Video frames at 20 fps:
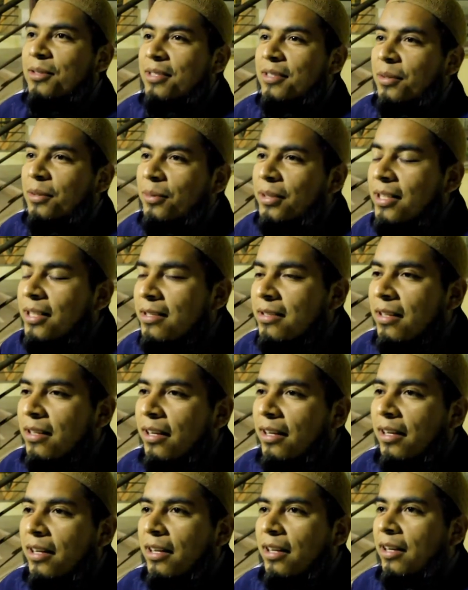the Saudians,
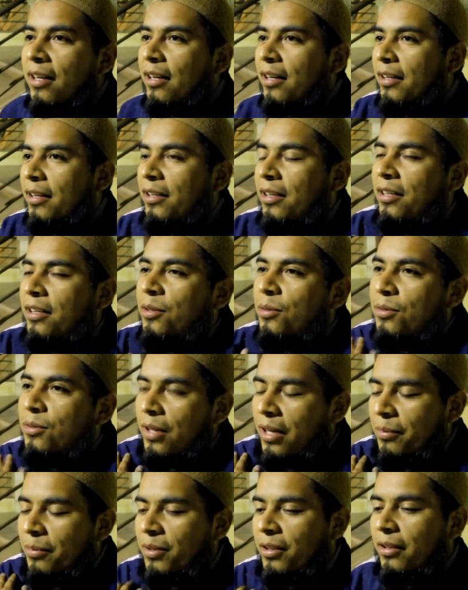he used
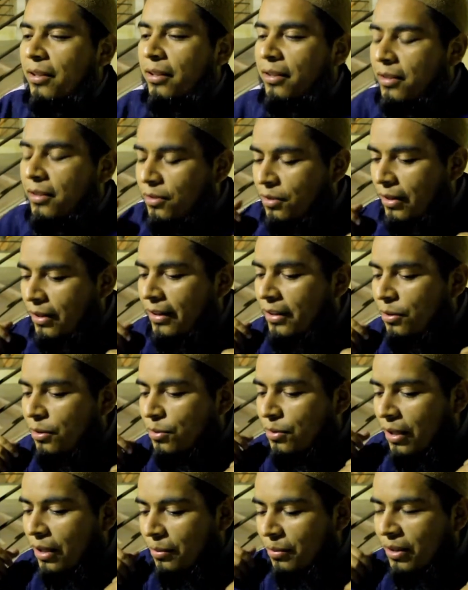to have in his
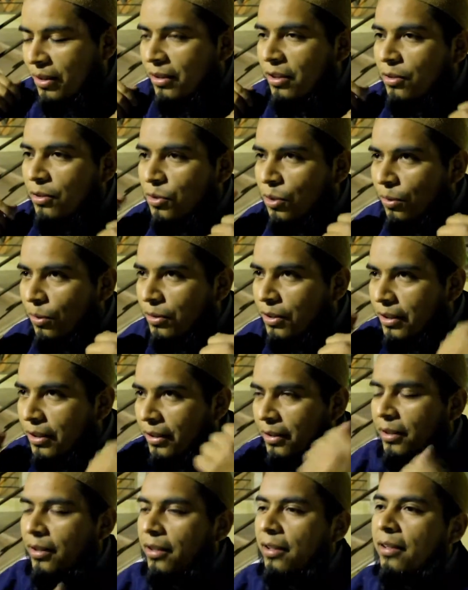shoulder,
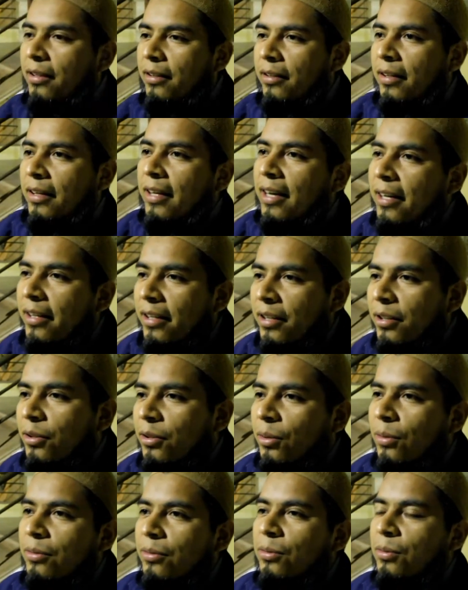and the guy, he
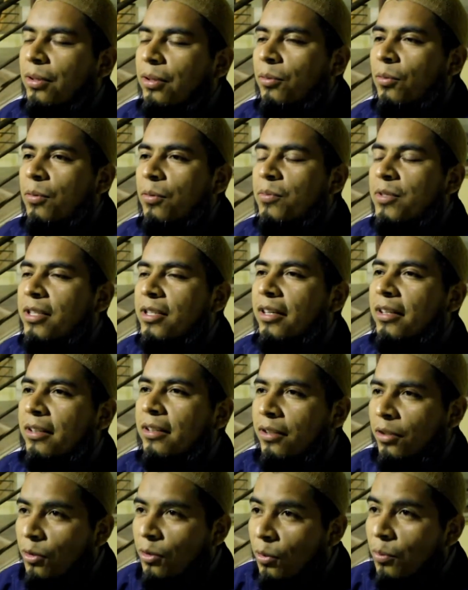told to the woman, like,
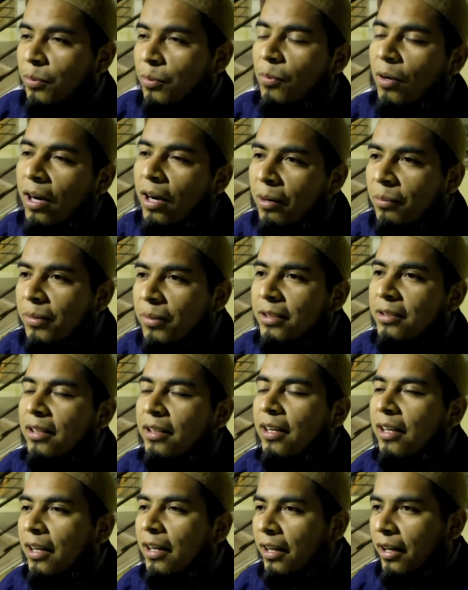cover Mohammad,
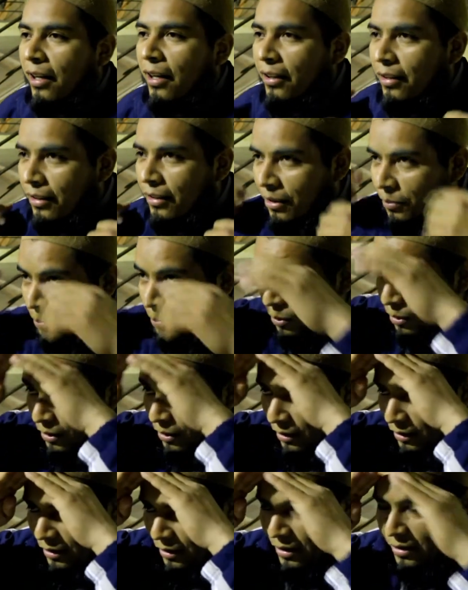and they put
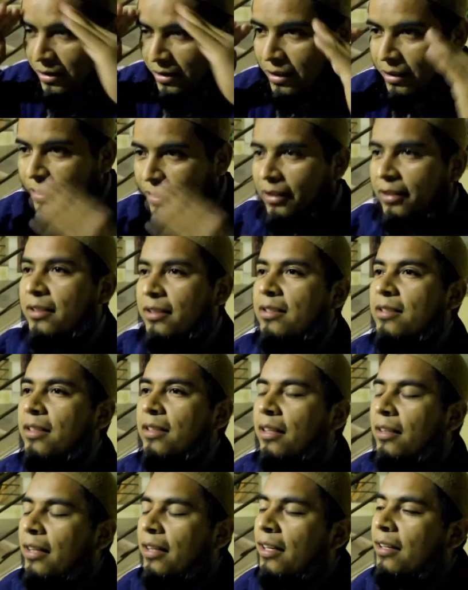it in his head like this.
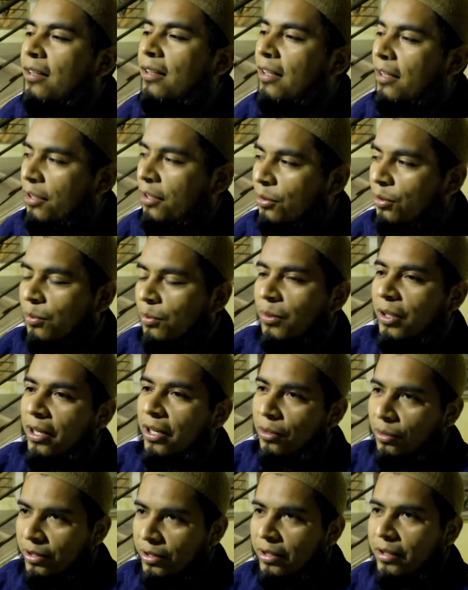And then he told me,
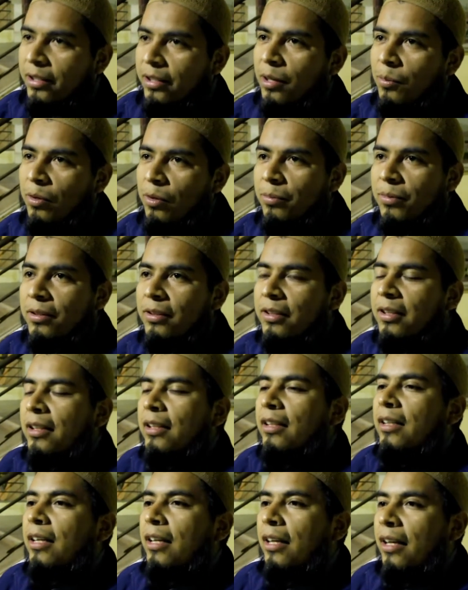like, okay, come over.
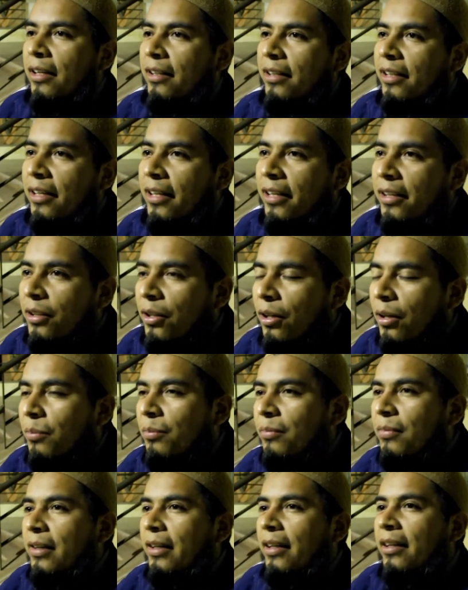And then I
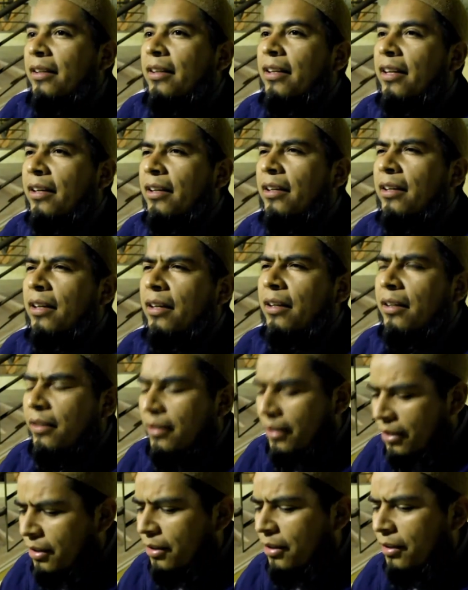come, and
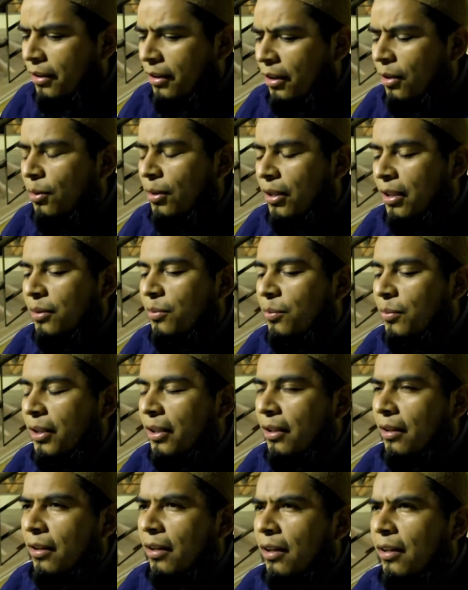he looked at
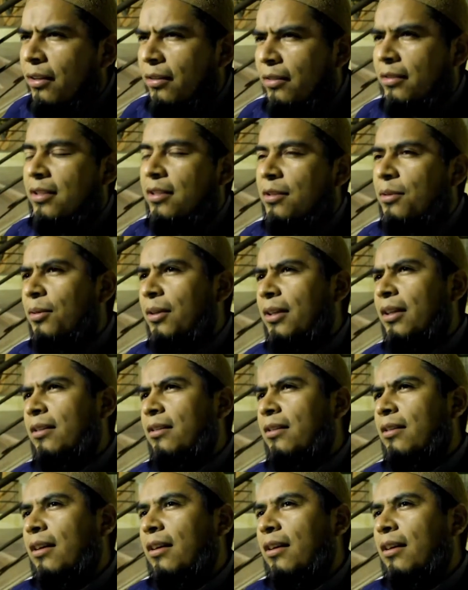me, and I just look at